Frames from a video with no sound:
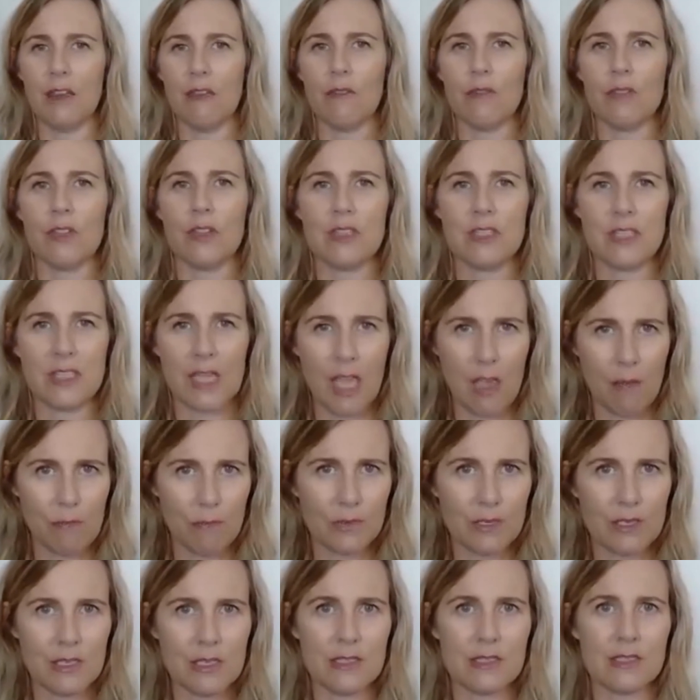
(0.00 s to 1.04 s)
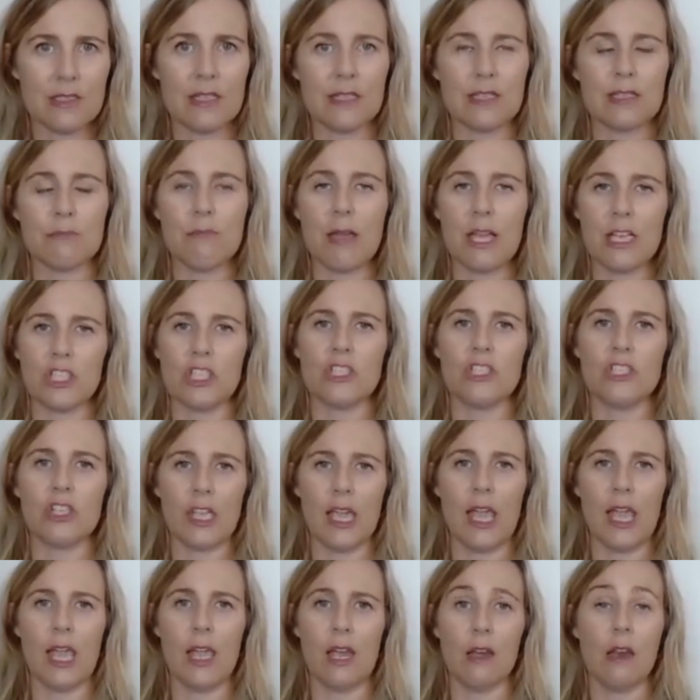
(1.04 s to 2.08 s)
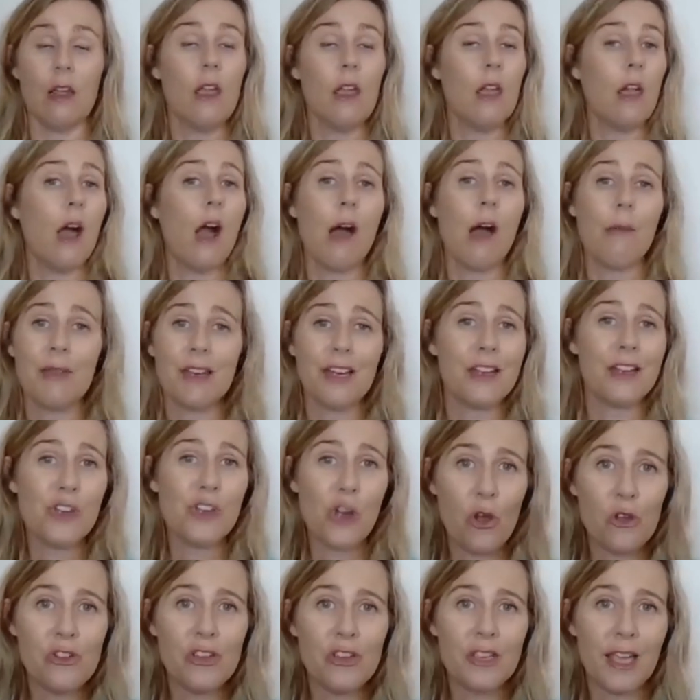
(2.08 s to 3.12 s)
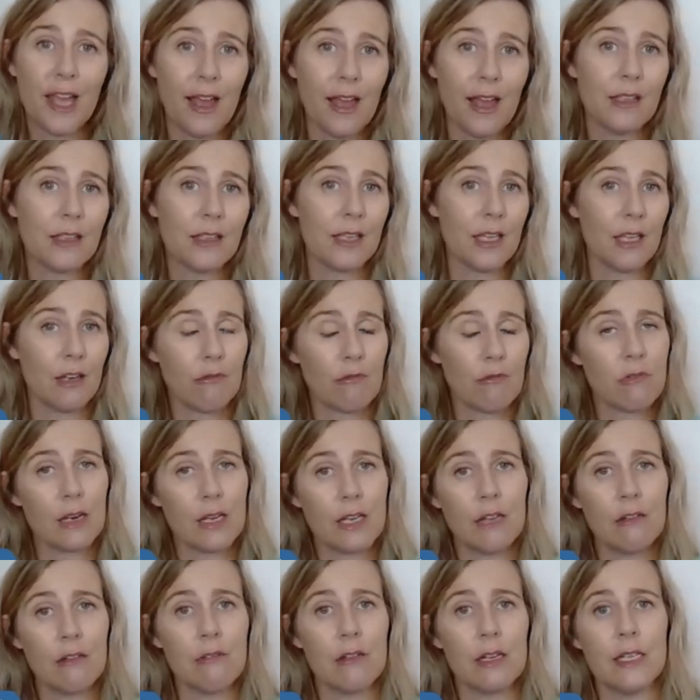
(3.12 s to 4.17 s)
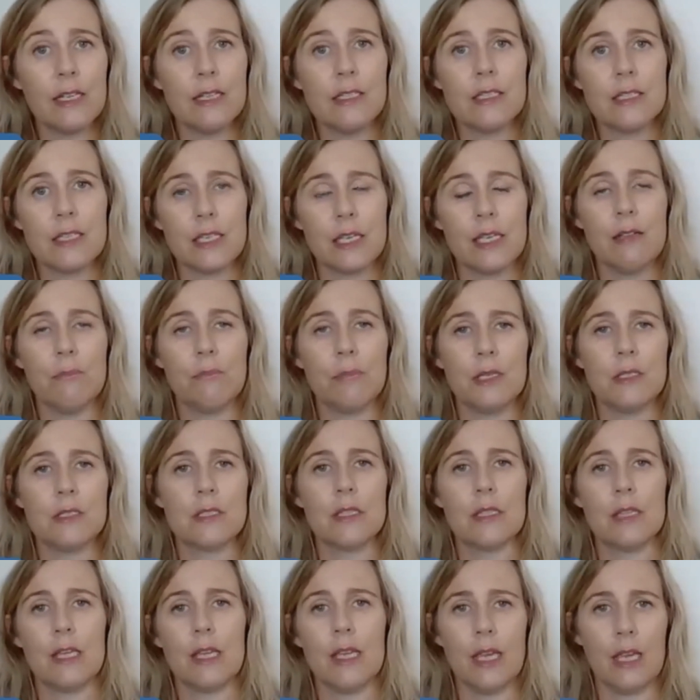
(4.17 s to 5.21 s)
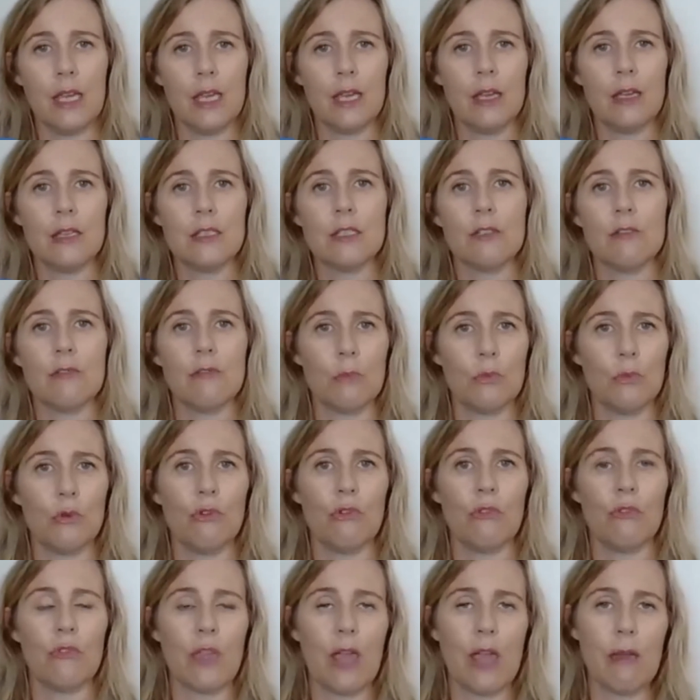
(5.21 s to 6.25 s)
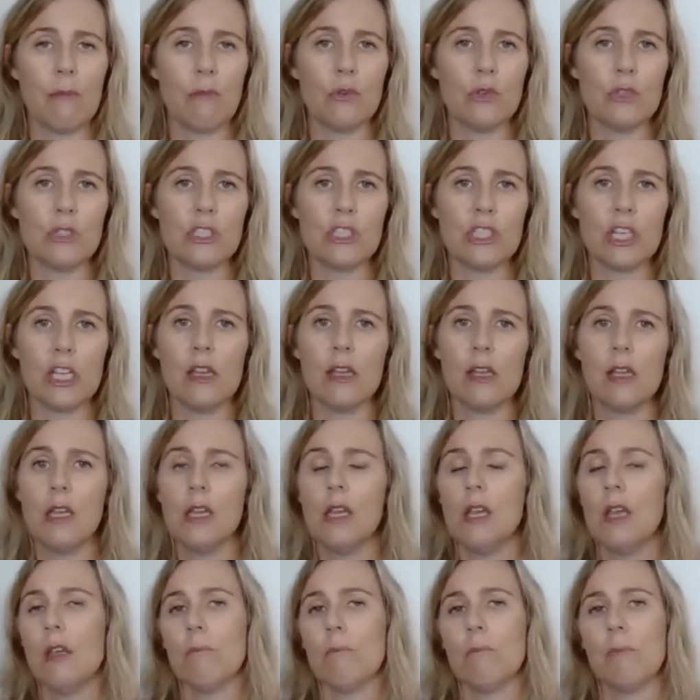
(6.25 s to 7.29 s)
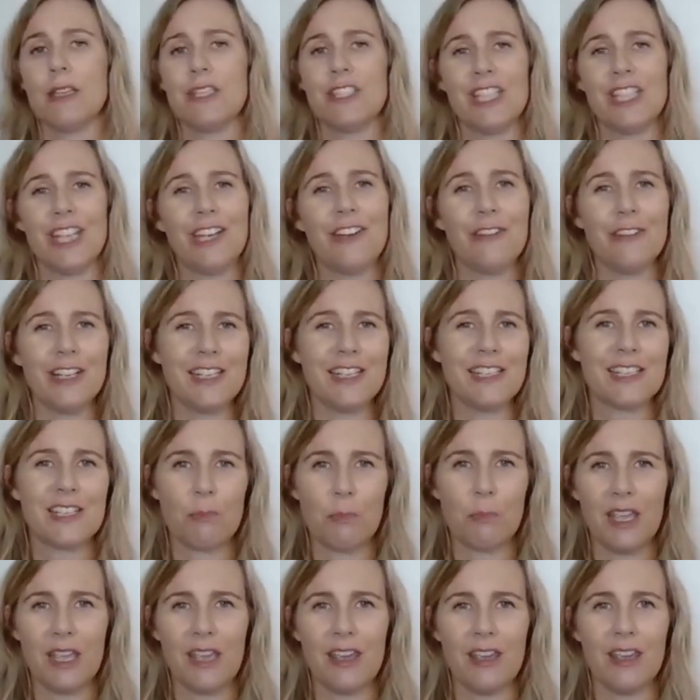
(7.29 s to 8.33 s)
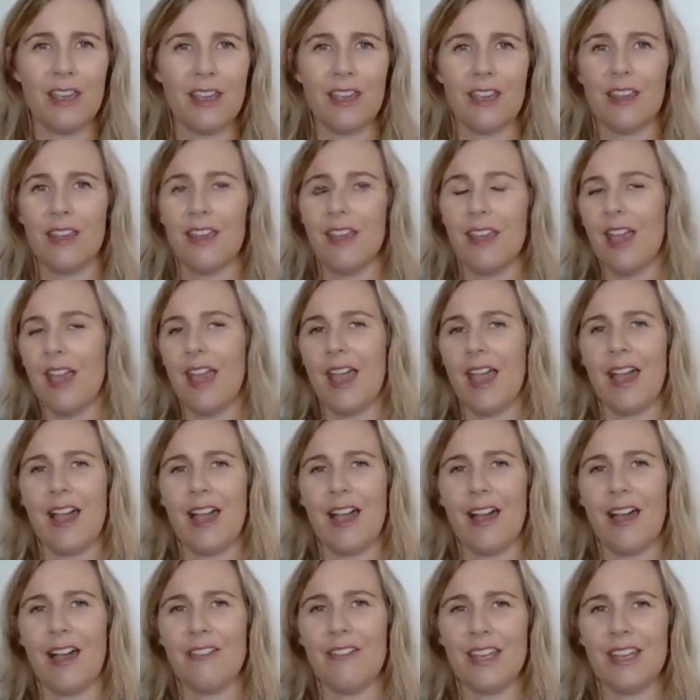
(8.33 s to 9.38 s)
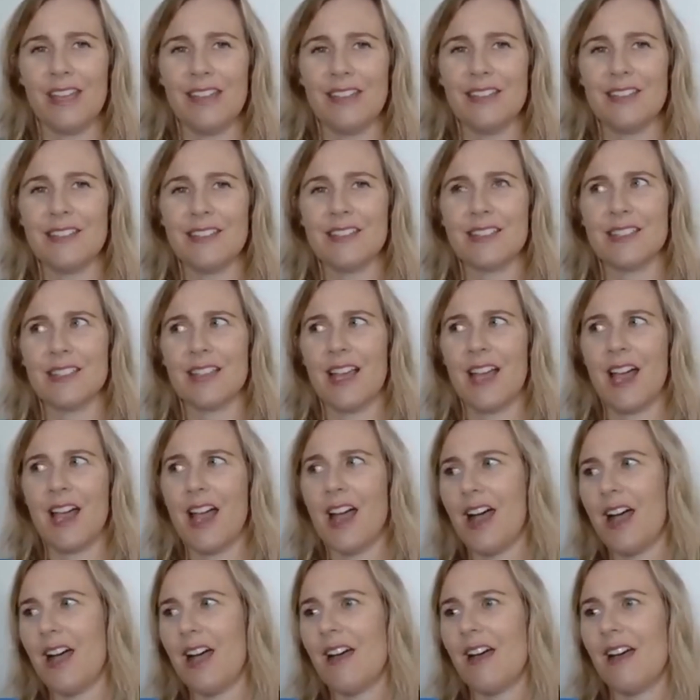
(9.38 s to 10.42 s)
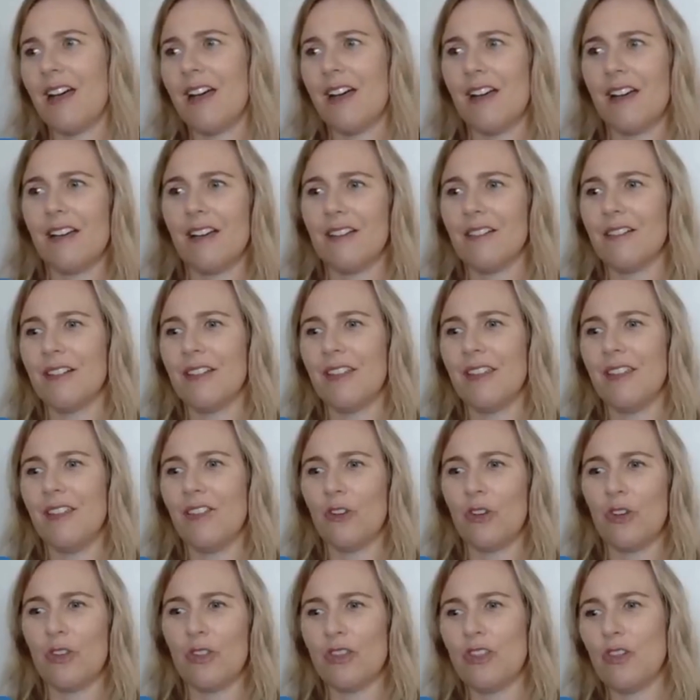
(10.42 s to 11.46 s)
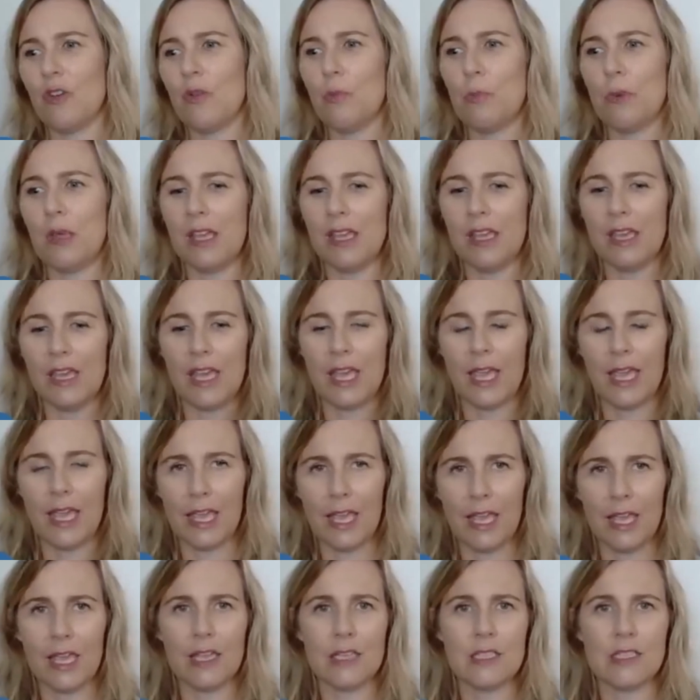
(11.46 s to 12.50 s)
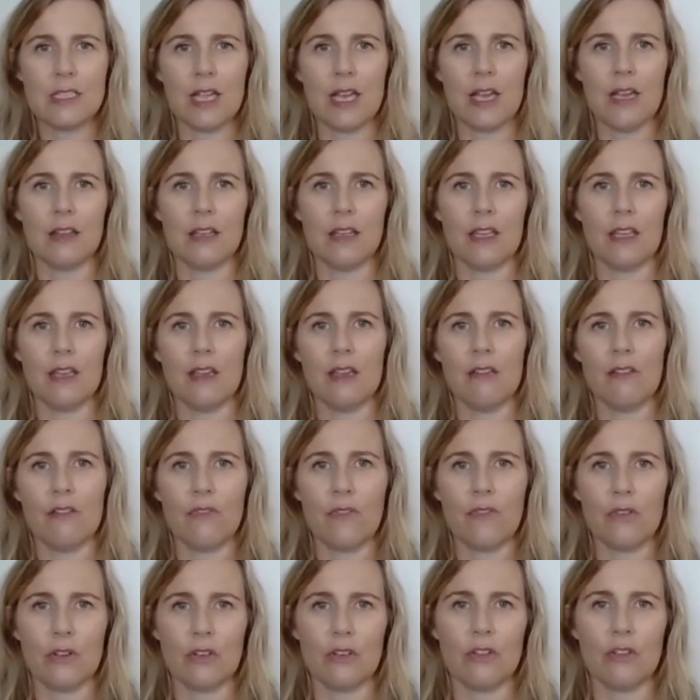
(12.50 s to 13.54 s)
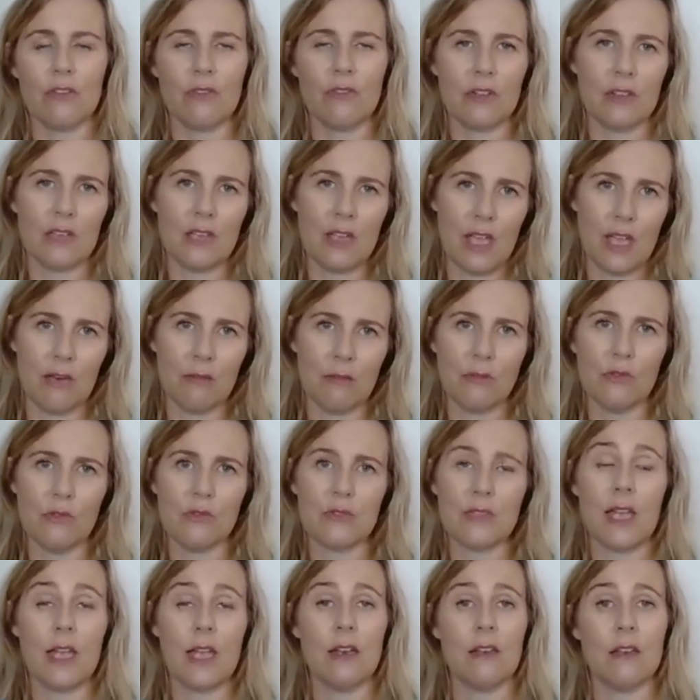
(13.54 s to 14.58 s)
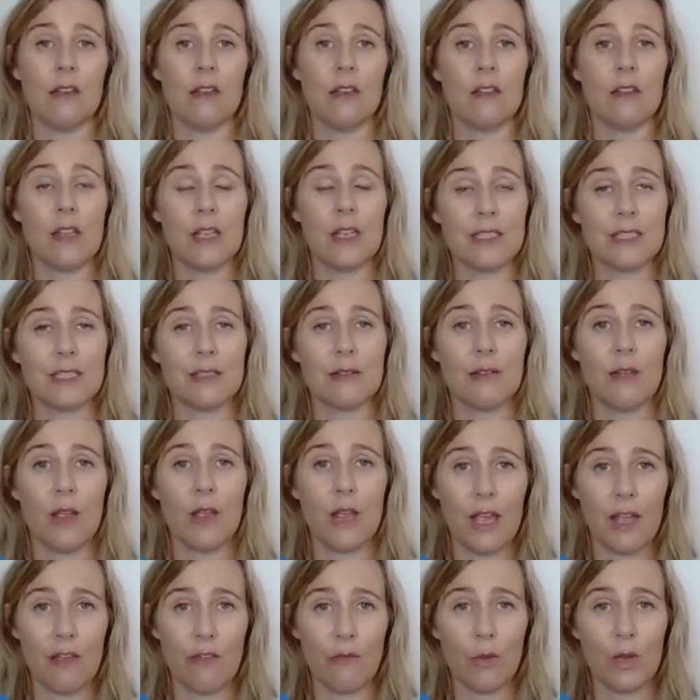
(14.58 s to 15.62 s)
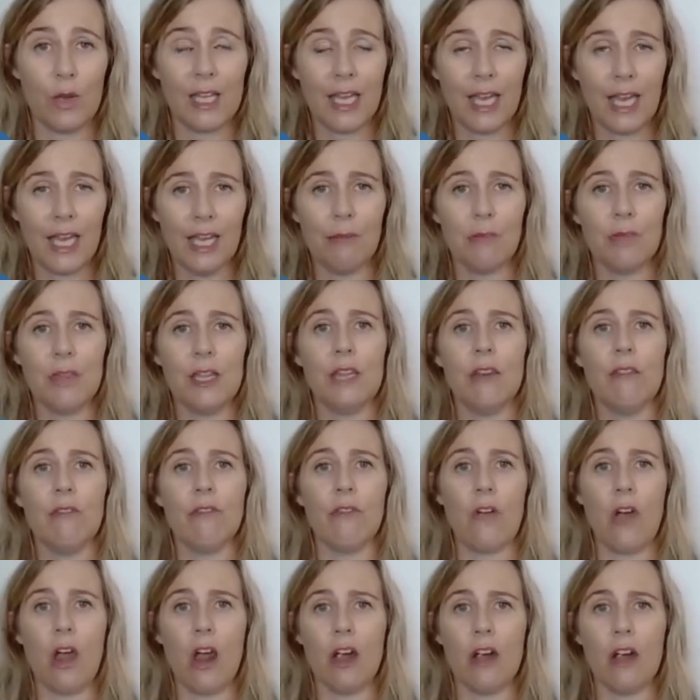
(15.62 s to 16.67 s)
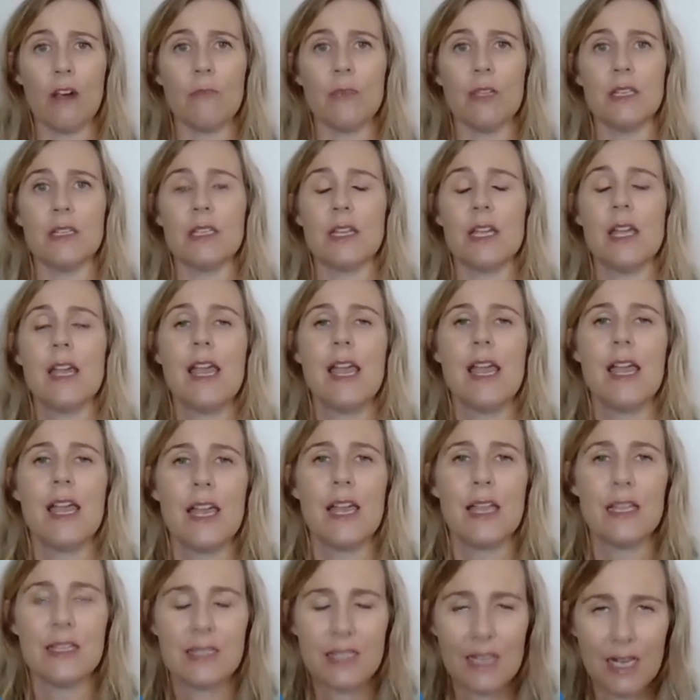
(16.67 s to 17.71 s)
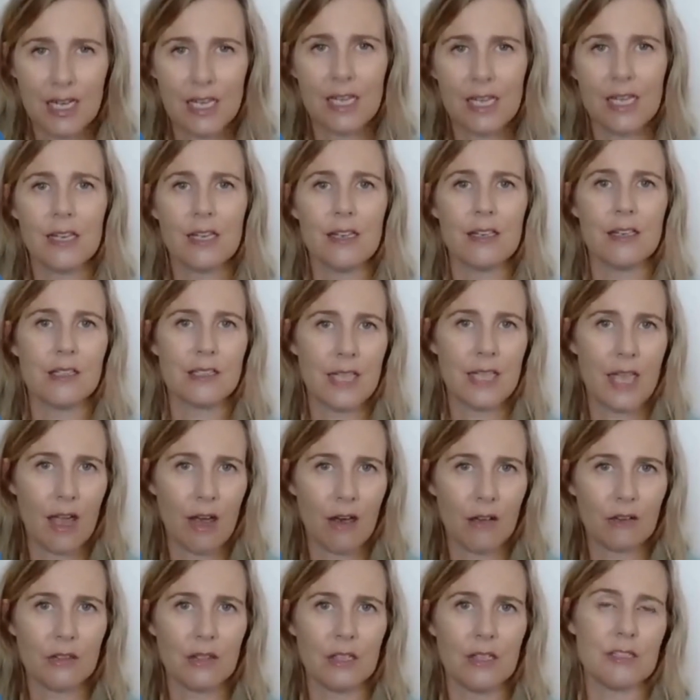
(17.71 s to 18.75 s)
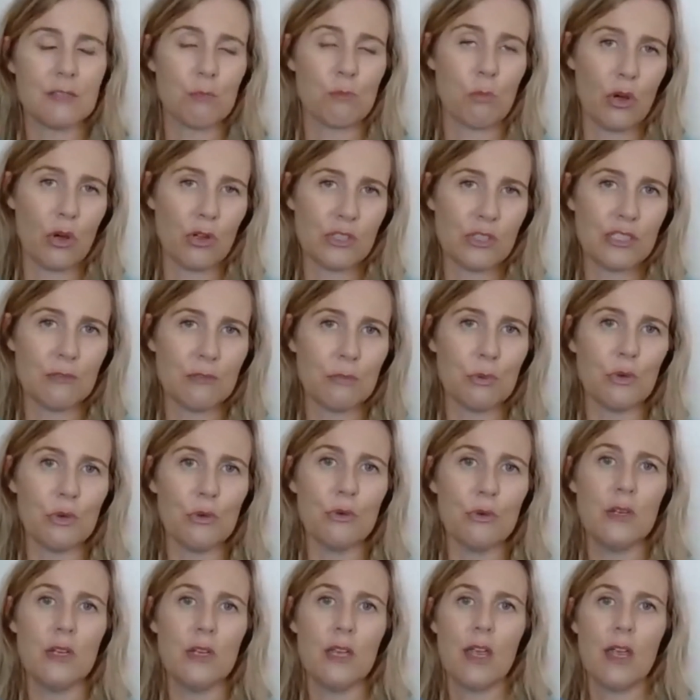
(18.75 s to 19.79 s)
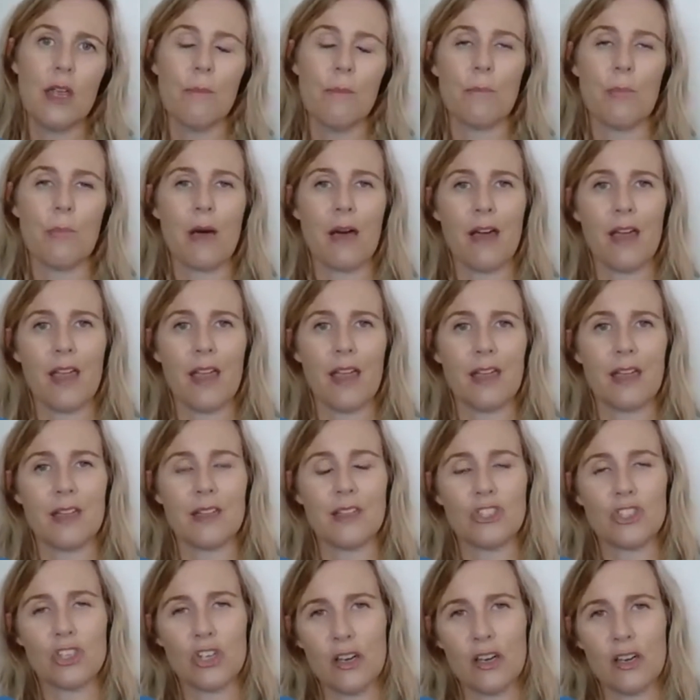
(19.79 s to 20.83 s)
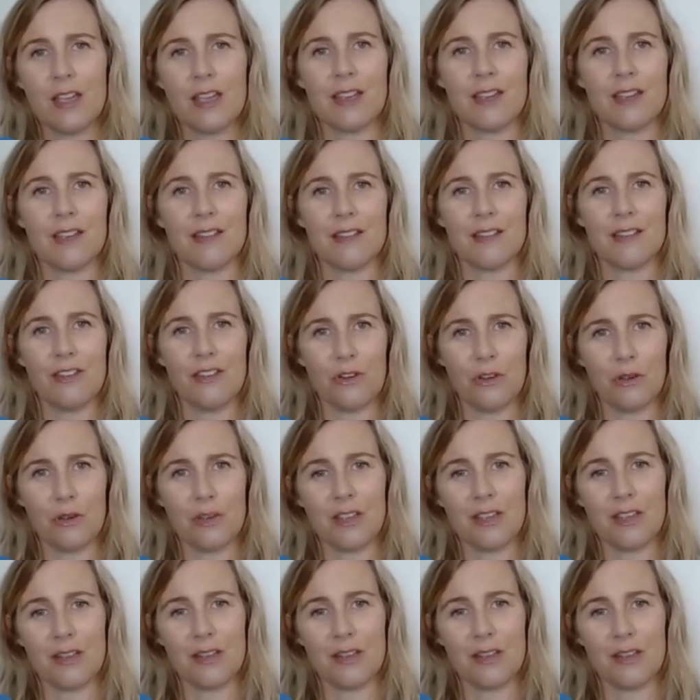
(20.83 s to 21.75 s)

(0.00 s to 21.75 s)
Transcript: any of the dampness as much as you can. I mean, I know you can't get really, really deep into the ear to remove that moisture, but generally speaking, our ears are, there'll be hair down there for a lot of the animals, and if we keep the environment as clean and as healthy as possible by trying,